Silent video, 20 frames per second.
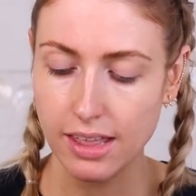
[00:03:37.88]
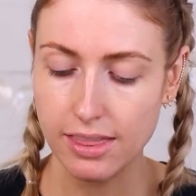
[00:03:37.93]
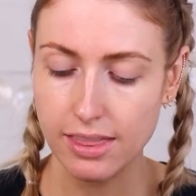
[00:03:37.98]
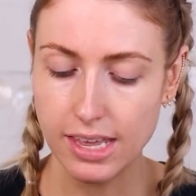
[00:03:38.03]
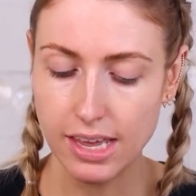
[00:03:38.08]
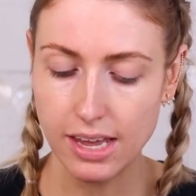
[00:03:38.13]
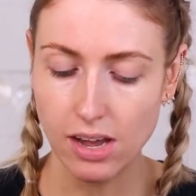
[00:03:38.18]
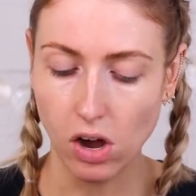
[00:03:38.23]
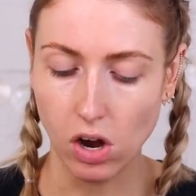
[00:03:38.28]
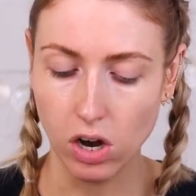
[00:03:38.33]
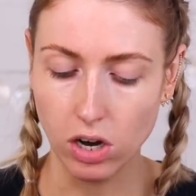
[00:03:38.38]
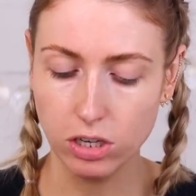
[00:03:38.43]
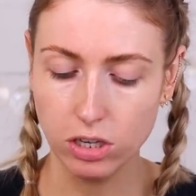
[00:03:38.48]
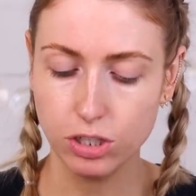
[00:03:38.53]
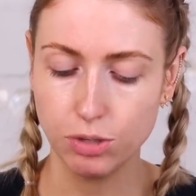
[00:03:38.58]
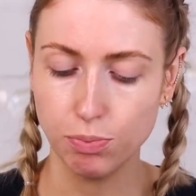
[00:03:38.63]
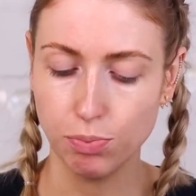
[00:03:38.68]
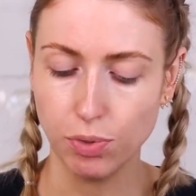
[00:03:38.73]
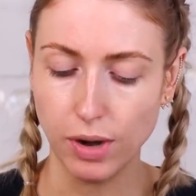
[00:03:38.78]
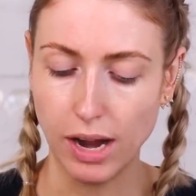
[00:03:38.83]
the
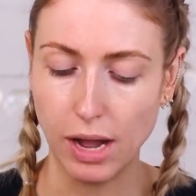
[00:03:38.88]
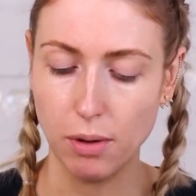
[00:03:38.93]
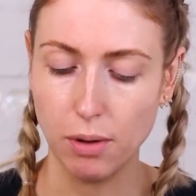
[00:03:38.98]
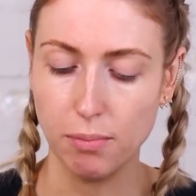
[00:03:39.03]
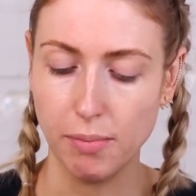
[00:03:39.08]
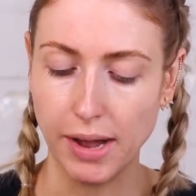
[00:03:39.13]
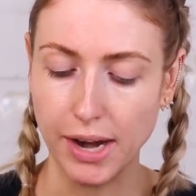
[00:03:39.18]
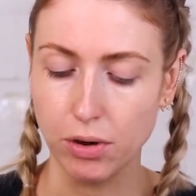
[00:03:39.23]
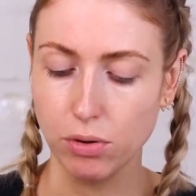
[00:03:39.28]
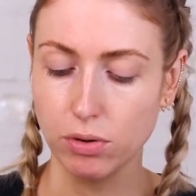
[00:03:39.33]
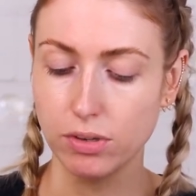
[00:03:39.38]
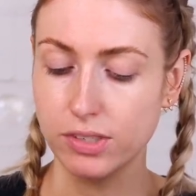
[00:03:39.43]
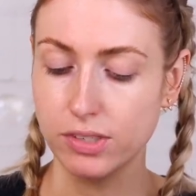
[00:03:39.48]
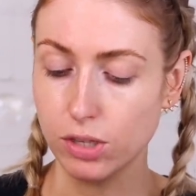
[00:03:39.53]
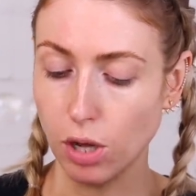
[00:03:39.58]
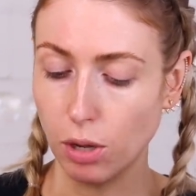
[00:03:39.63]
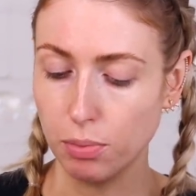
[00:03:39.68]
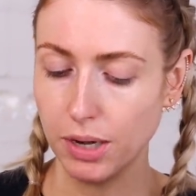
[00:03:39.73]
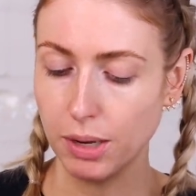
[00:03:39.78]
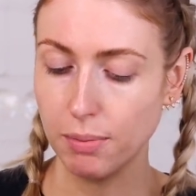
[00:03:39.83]
Arch Brow Micro
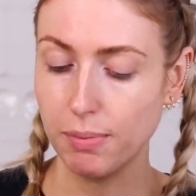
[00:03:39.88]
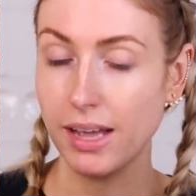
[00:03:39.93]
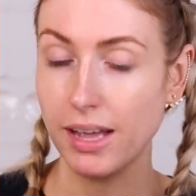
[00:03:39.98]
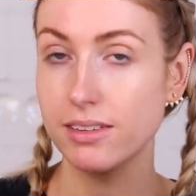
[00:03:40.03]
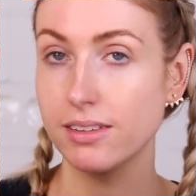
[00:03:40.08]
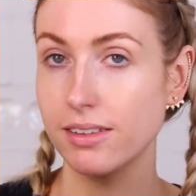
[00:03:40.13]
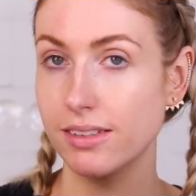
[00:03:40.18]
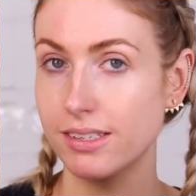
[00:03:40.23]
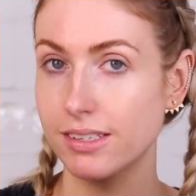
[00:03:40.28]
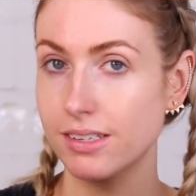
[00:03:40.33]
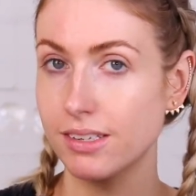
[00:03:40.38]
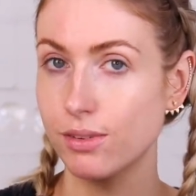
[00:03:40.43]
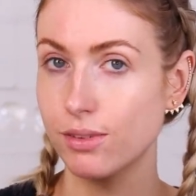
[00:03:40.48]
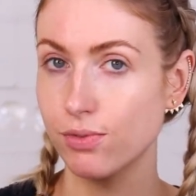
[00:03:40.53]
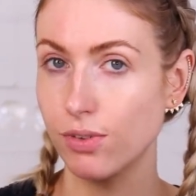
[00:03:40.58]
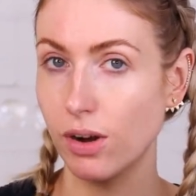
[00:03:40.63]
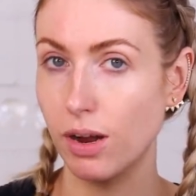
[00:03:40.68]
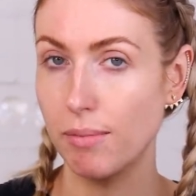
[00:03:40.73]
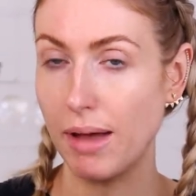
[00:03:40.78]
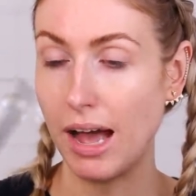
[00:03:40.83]
Sculpting Pencil. This is
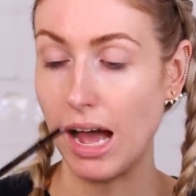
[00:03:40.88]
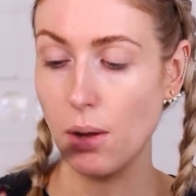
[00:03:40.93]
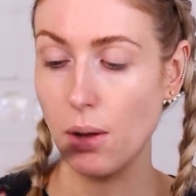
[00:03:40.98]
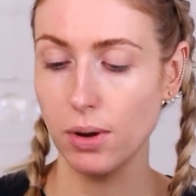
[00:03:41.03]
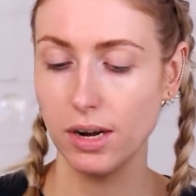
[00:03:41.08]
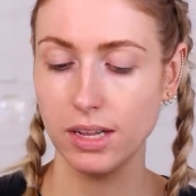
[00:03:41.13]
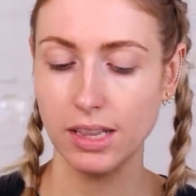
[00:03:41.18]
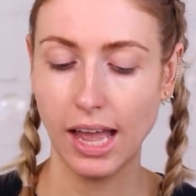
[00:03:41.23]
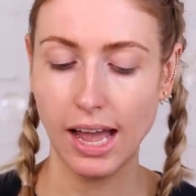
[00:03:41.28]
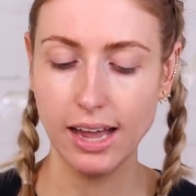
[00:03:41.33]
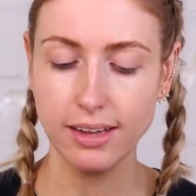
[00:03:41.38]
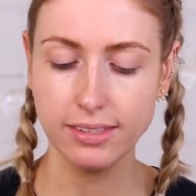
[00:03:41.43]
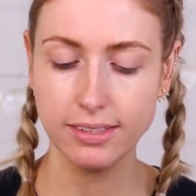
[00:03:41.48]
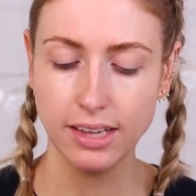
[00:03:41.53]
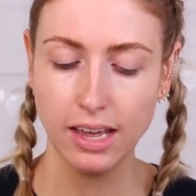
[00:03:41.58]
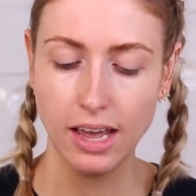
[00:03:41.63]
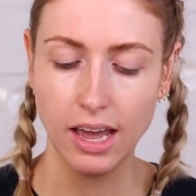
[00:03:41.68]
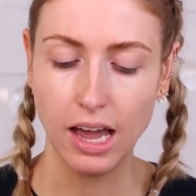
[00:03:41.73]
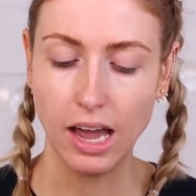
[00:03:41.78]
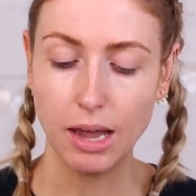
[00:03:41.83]
from Hourglass.
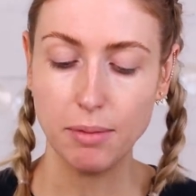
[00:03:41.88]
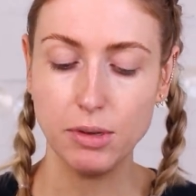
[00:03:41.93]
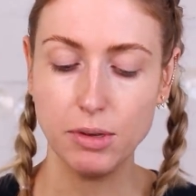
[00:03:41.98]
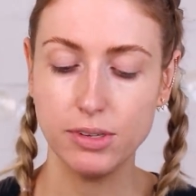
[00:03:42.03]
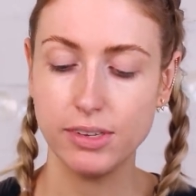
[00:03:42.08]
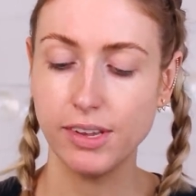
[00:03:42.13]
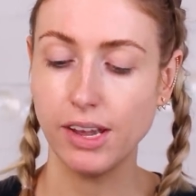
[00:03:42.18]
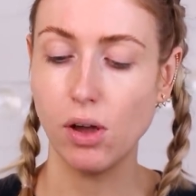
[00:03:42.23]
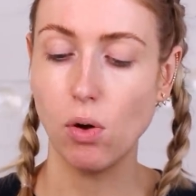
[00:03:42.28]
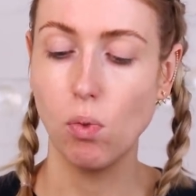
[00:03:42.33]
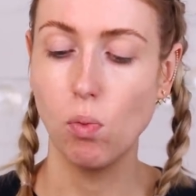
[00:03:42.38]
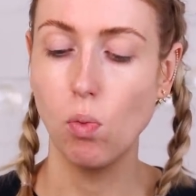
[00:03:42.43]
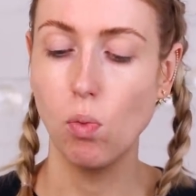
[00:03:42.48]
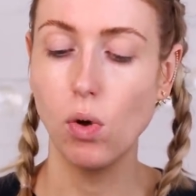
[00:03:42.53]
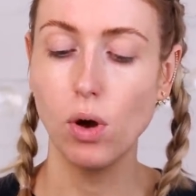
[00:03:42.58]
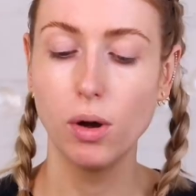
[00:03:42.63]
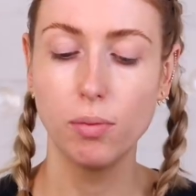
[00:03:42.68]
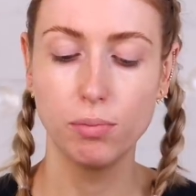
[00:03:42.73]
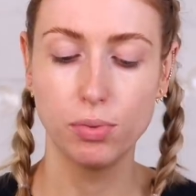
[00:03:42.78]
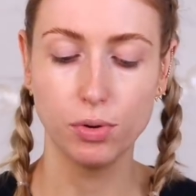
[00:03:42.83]
I'm using
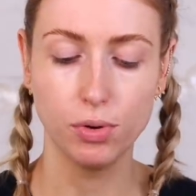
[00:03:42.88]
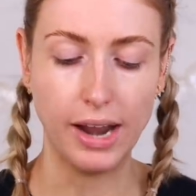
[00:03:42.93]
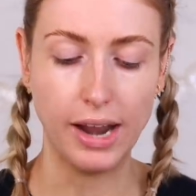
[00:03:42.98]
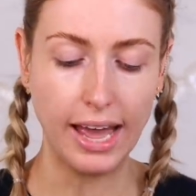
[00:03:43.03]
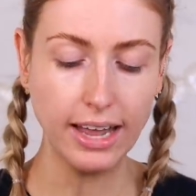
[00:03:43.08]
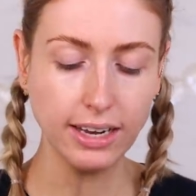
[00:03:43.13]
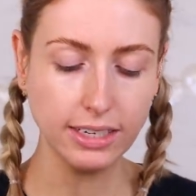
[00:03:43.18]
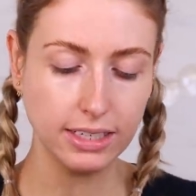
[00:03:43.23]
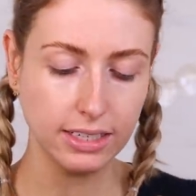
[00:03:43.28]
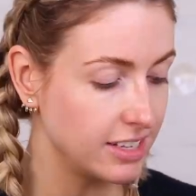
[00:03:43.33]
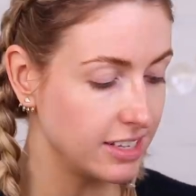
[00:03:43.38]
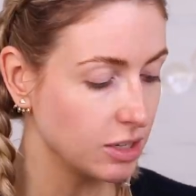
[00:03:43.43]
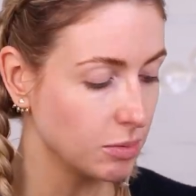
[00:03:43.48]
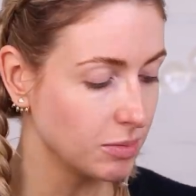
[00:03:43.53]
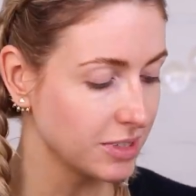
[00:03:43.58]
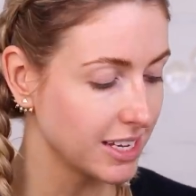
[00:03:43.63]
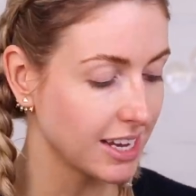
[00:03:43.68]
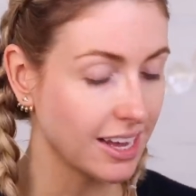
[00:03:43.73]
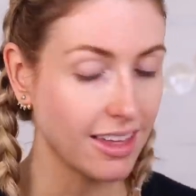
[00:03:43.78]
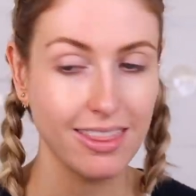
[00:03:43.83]
Warm Brunette. It's
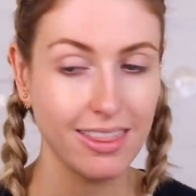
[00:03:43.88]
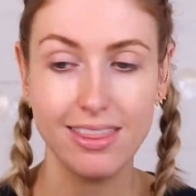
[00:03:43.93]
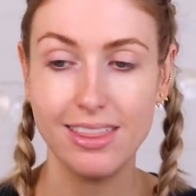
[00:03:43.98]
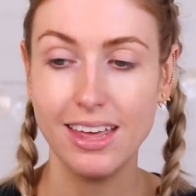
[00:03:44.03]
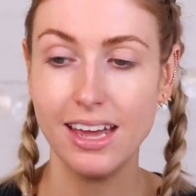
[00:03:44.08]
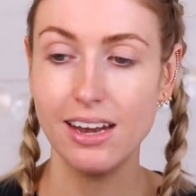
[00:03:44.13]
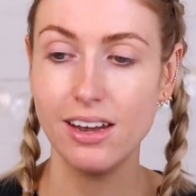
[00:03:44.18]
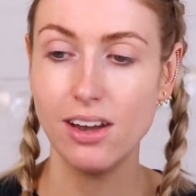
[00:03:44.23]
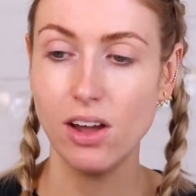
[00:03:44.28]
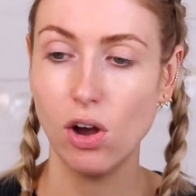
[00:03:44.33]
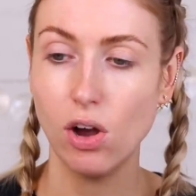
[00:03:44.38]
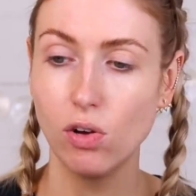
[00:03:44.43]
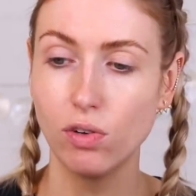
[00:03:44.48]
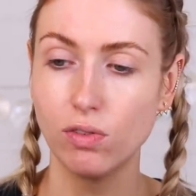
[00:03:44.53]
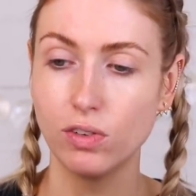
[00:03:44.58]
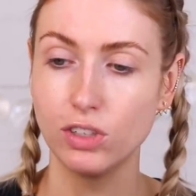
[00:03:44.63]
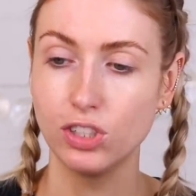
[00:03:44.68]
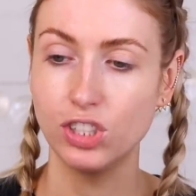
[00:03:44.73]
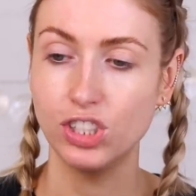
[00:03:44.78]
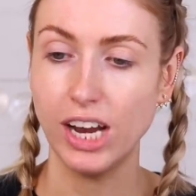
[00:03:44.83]
almost like a thin
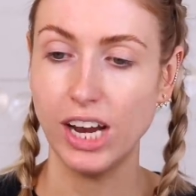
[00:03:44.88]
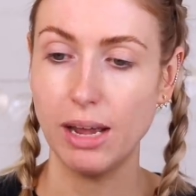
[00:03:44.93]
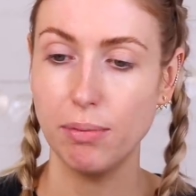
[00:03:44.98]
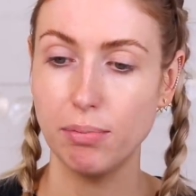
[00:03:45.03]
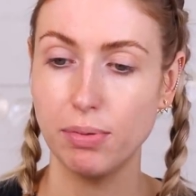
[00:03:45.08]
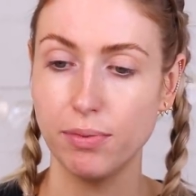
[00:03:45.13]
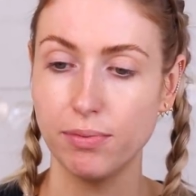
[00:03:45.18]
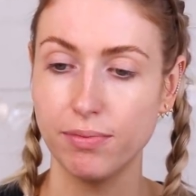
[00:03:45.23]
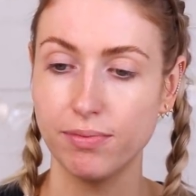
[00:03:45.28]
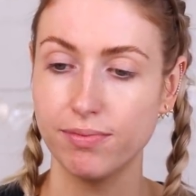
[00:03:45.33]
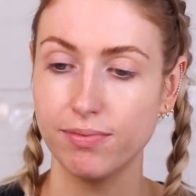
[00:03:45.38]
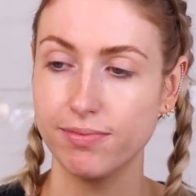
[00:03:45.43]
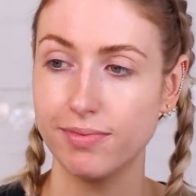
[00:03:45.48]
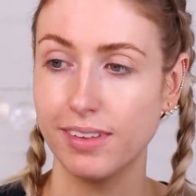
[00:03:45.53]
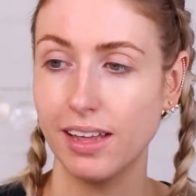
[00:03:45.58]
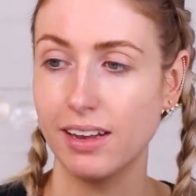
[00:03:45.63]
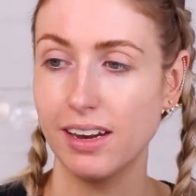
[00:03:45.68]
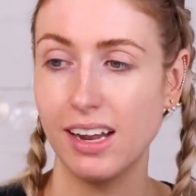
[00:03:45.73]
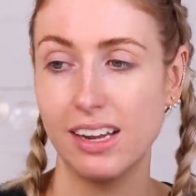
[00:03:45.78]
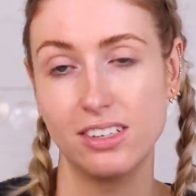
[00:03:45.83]
oval shape.
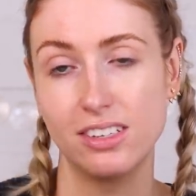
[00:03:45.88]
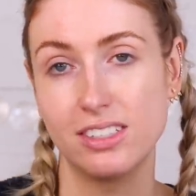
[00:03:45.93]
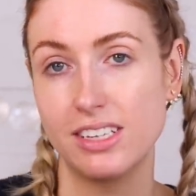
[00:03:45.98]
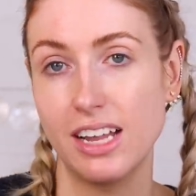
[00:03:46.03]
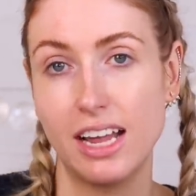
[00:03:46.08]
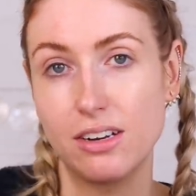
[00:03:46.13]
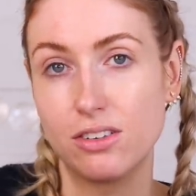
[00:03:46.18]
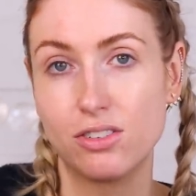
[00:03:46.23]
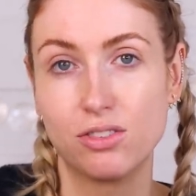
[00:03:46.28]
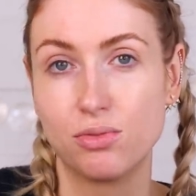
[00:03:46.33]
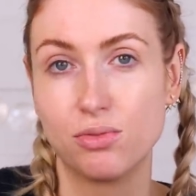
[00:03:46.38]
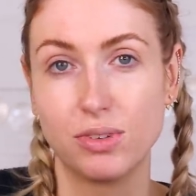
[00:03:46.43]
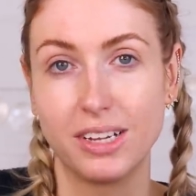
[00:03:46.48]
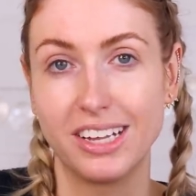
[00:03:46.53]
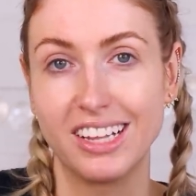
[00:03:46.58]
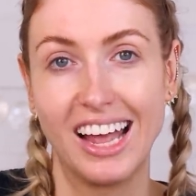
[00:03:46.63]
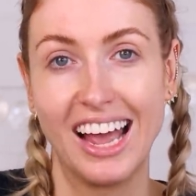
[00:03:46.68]
And I just, I just really